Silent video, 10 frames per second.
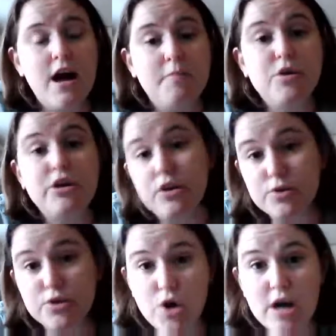You can
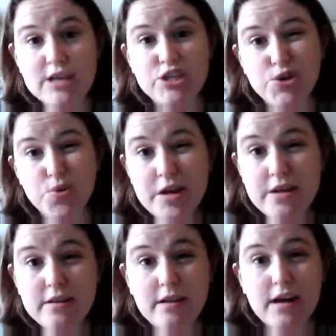also try suet.
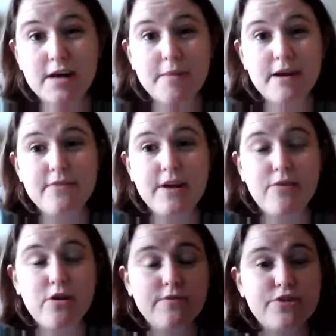I've
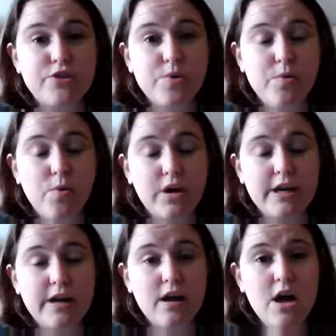heard of suet
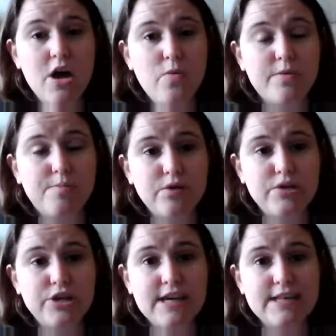working with blue
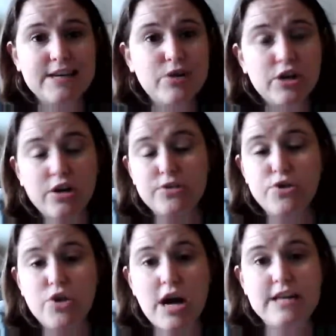jays, and you can also
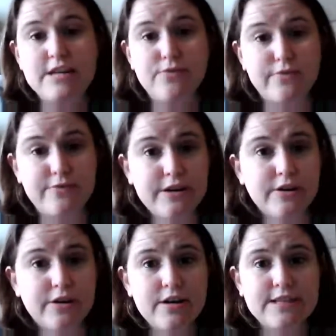try a different
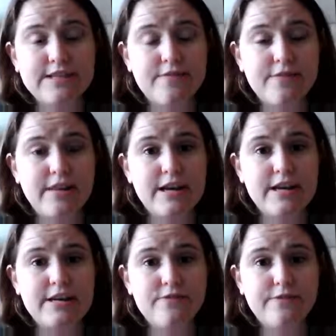feeder and see if they like a
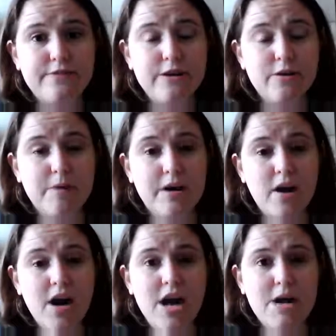different feeder
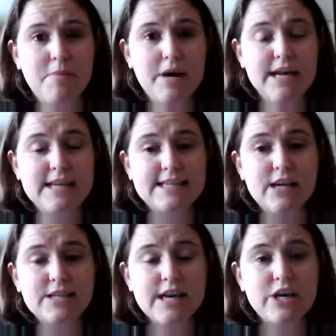better. But it
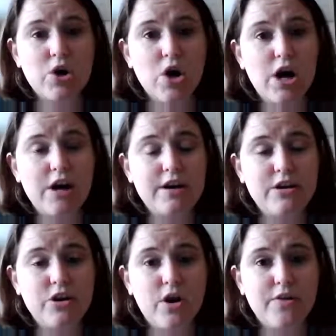sounds like you're on
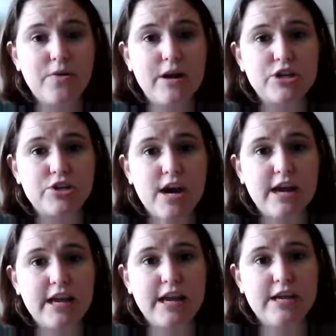the right
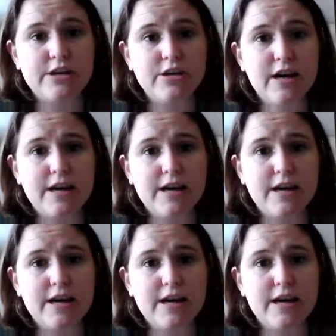track. And